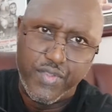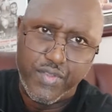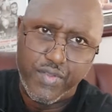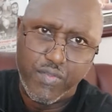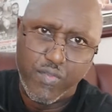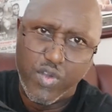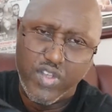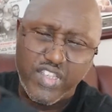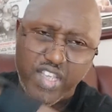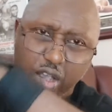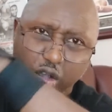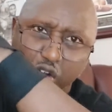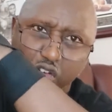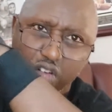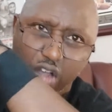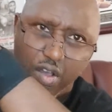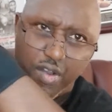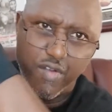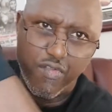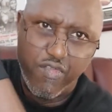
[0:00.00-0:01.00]
Once I go
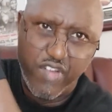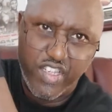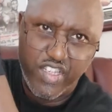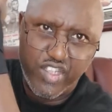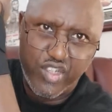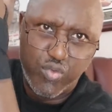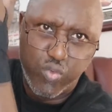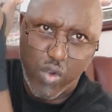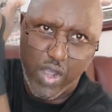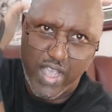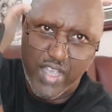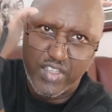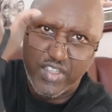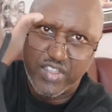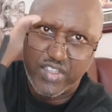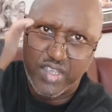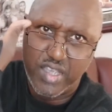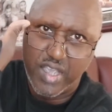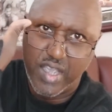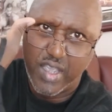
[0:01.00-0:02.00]
around the wrist twice,
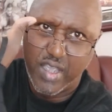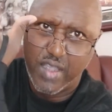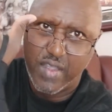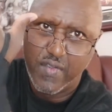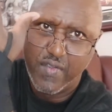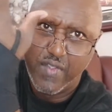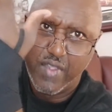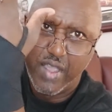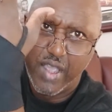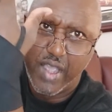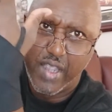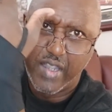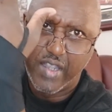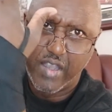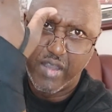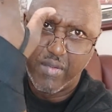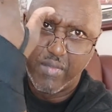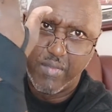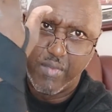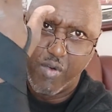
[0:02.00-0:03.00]
I
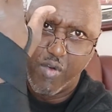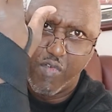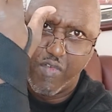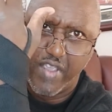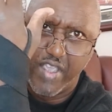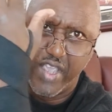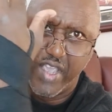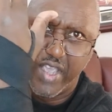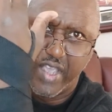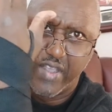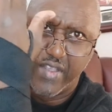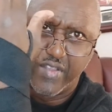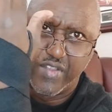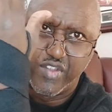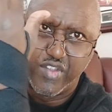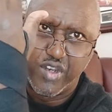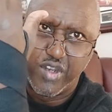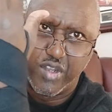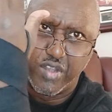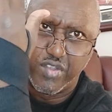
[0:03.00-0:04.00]
come over here
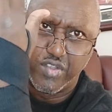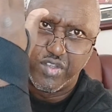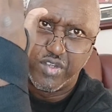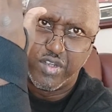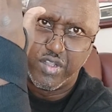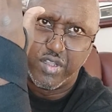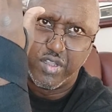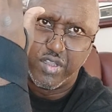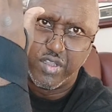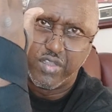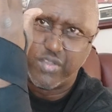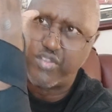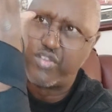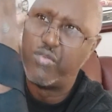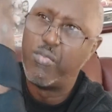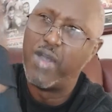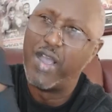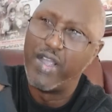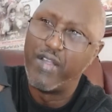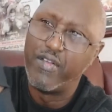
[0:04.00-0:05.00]
to
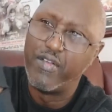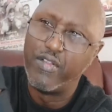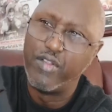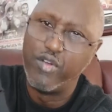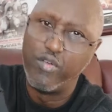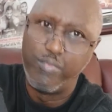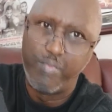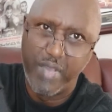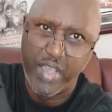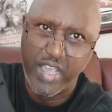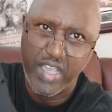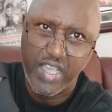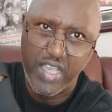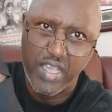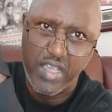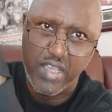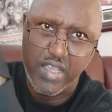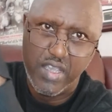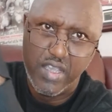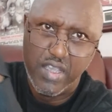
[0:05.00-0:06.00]
my little
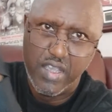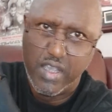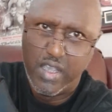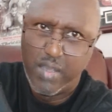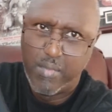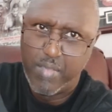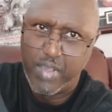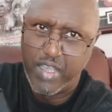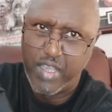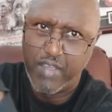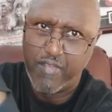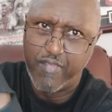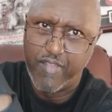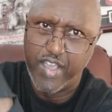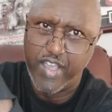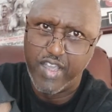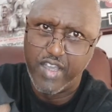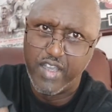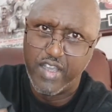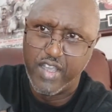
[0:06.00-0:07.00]
pinky
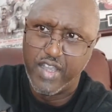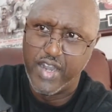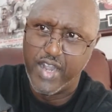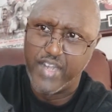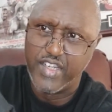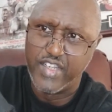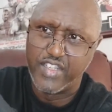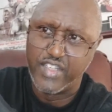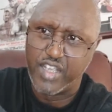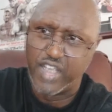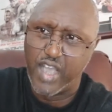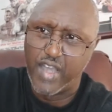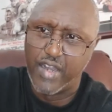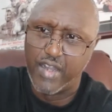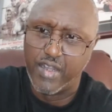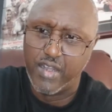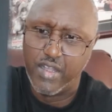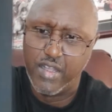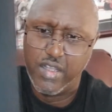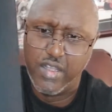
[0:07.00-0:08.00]
finger, and I just kind
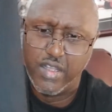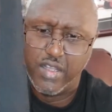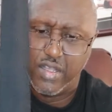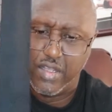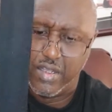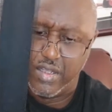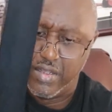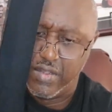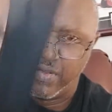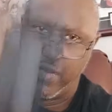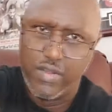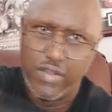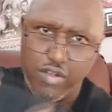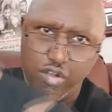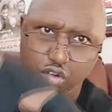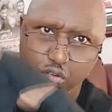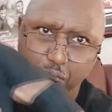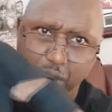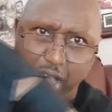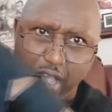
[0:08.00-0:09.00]
of
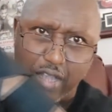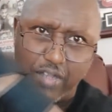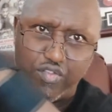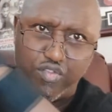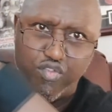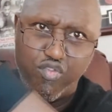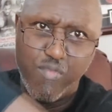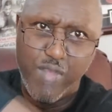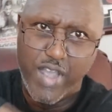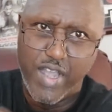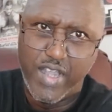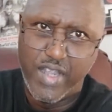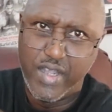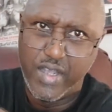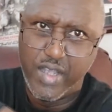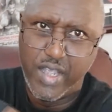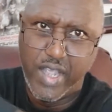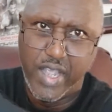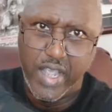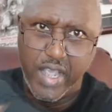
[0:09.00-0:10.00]
go back through my
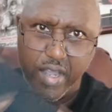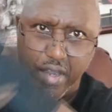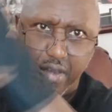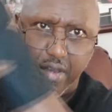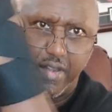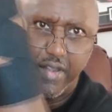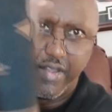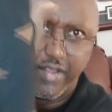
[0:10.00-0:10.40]
hand.